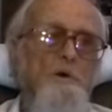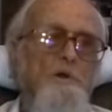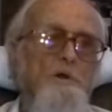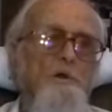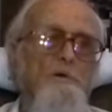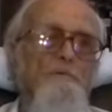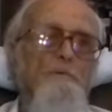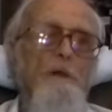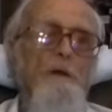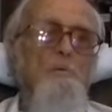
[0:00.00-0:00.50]

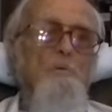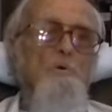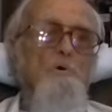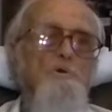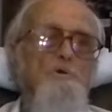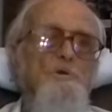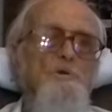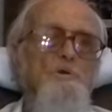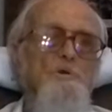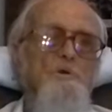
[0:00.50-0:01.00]
And if it
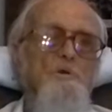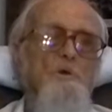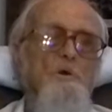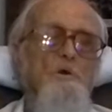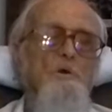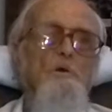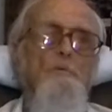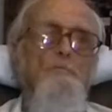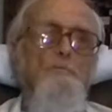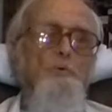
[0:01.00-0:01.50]
was
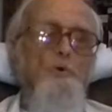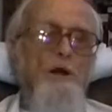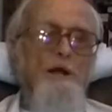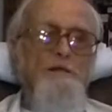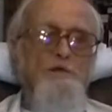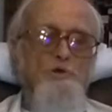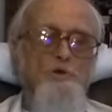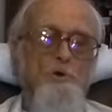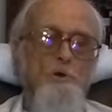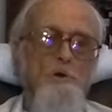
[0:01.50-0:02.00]
the
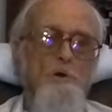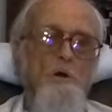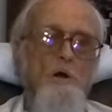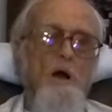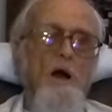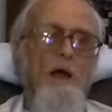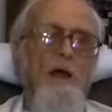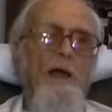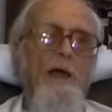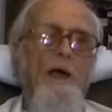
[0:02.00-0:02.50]
compressor,
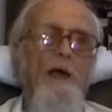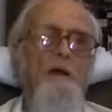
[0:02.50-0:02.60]
I